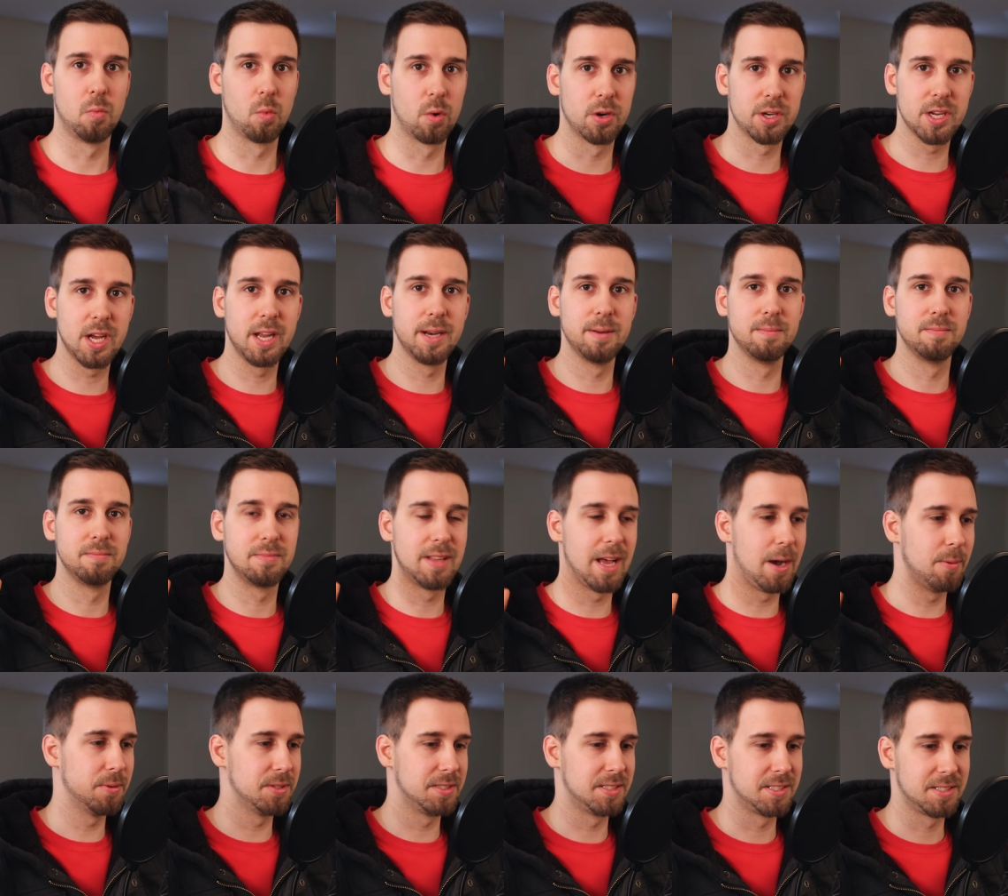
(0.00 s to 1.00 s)
We're done.
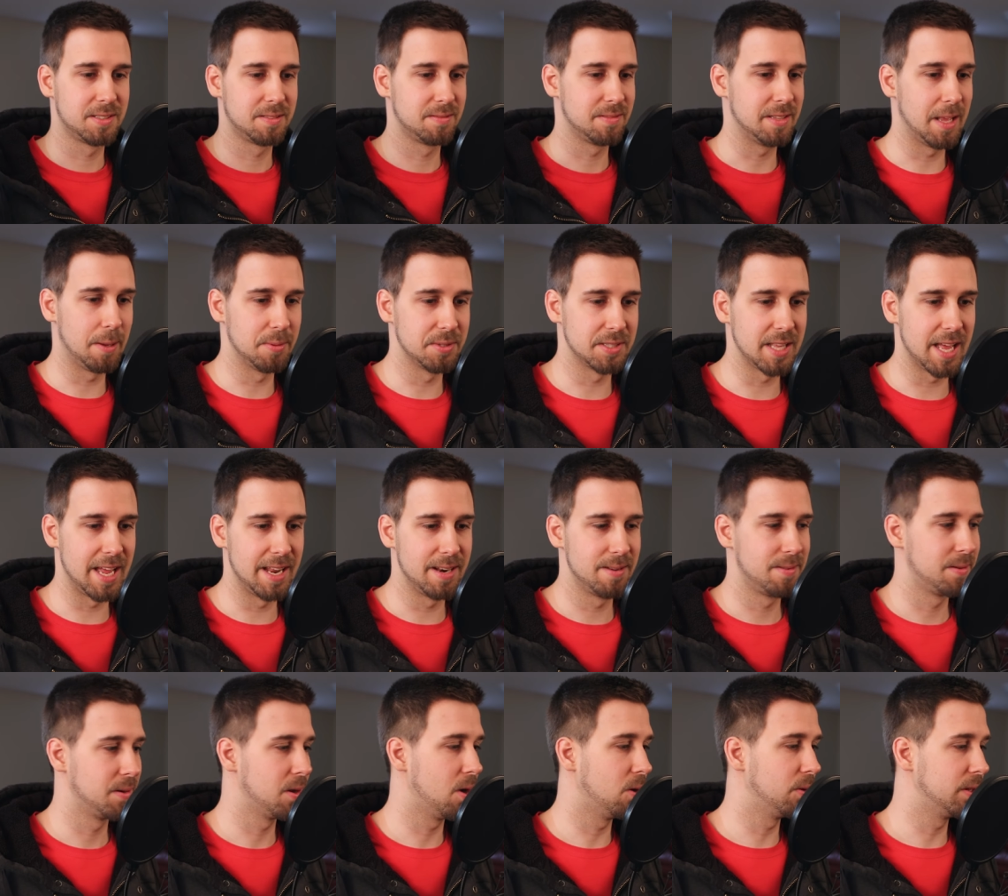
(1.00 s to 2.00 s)
That was that was that.
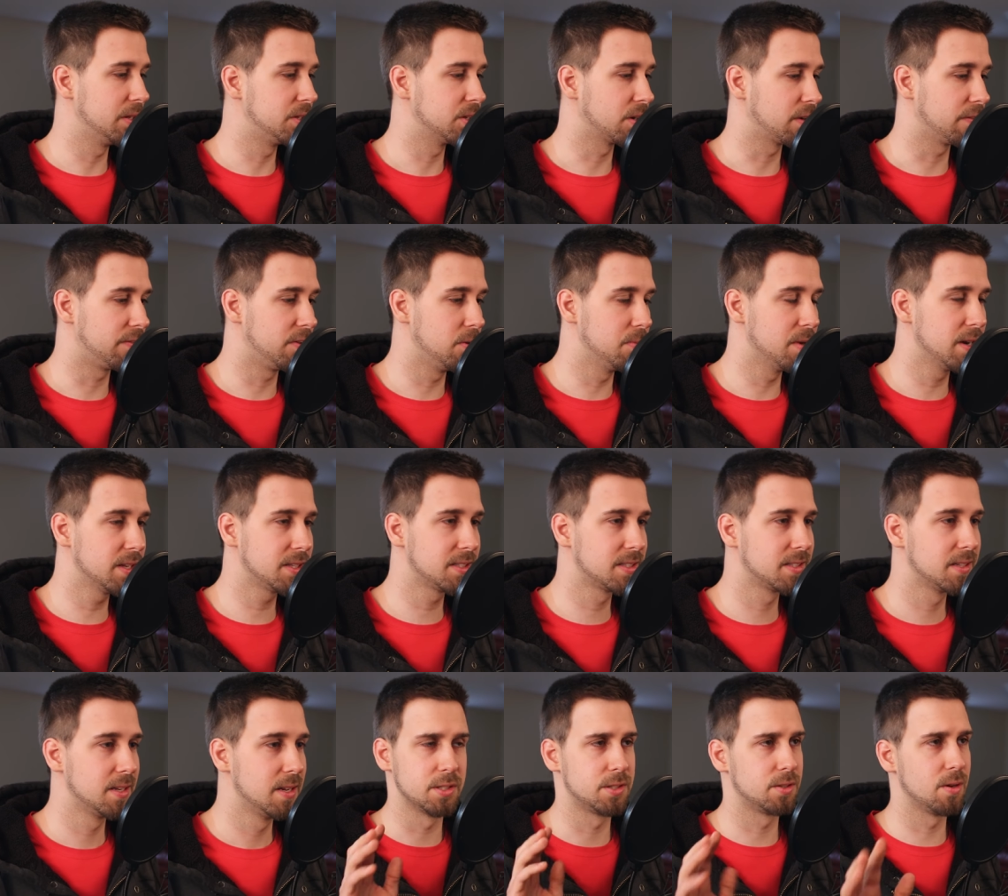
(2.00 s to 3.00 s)
Only took a few
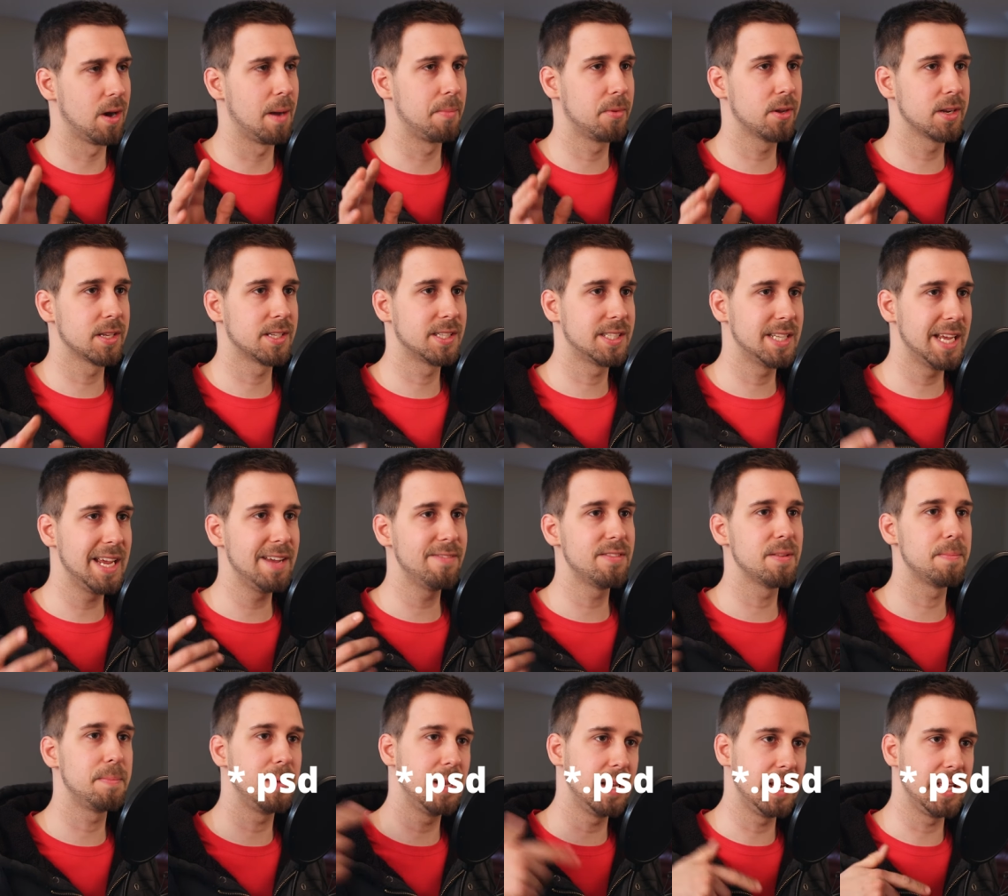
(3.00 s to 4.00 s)
minutes. So I'm gonna save
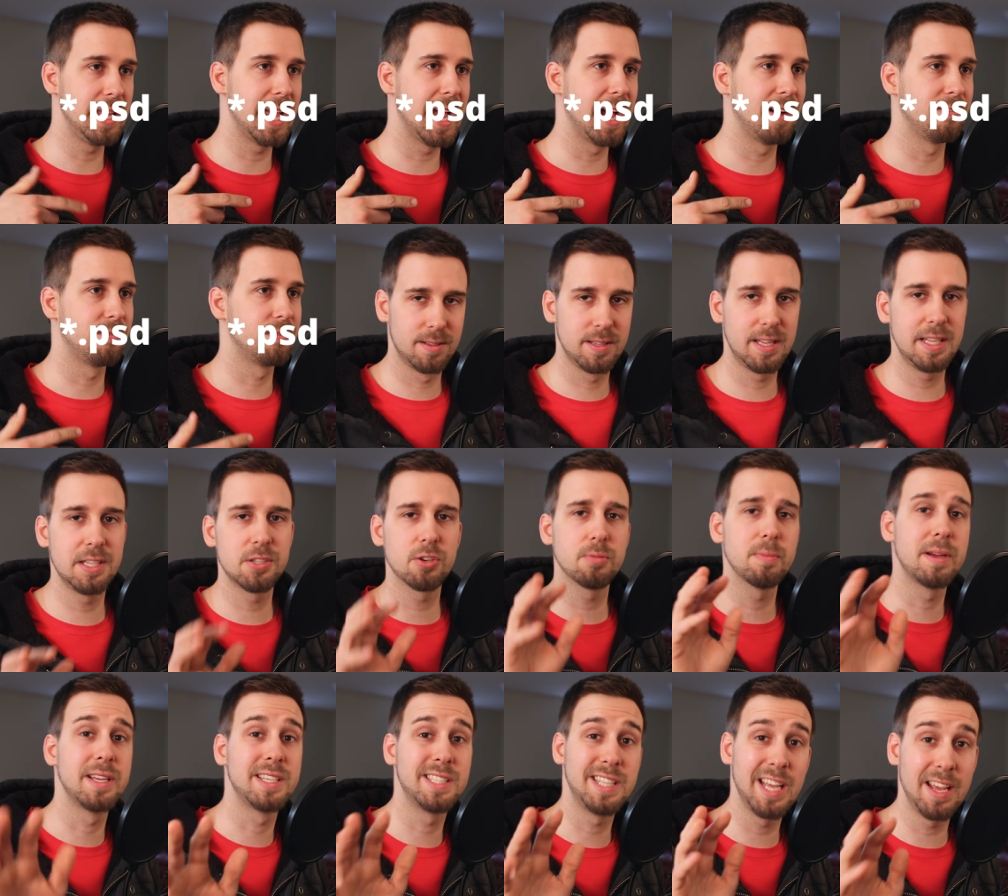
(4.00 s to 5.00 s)
the P D F. These are
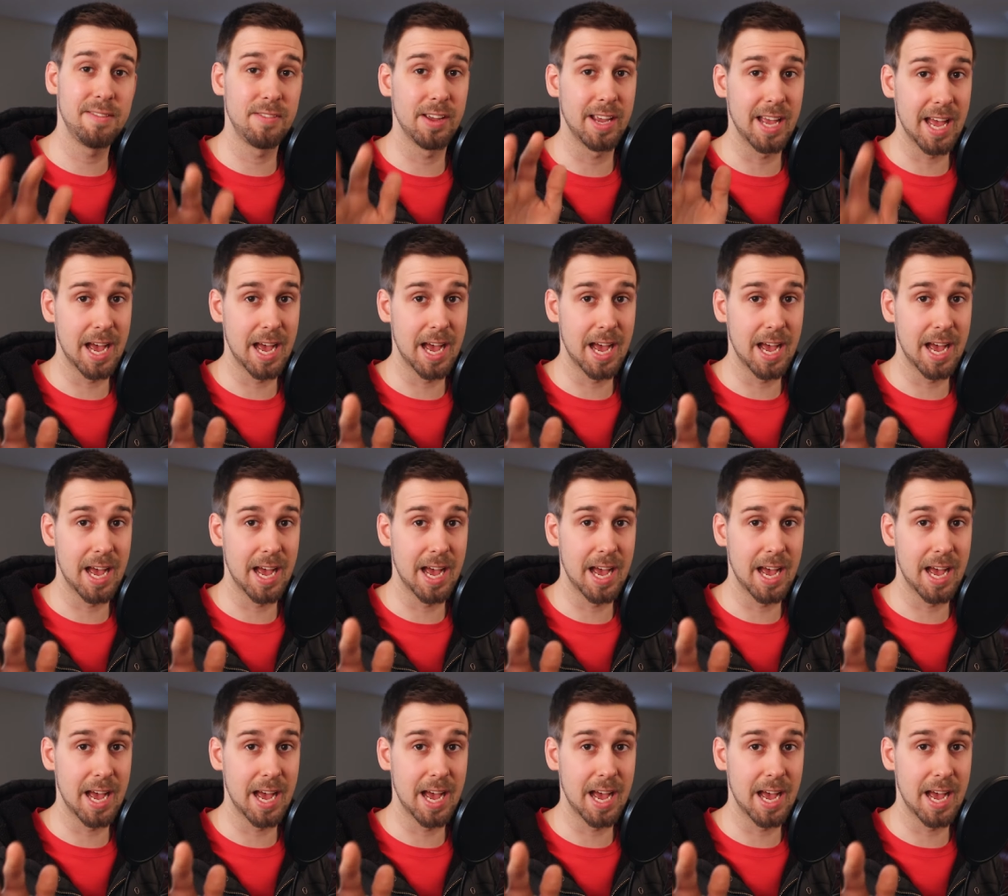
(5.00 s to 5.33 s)
my saving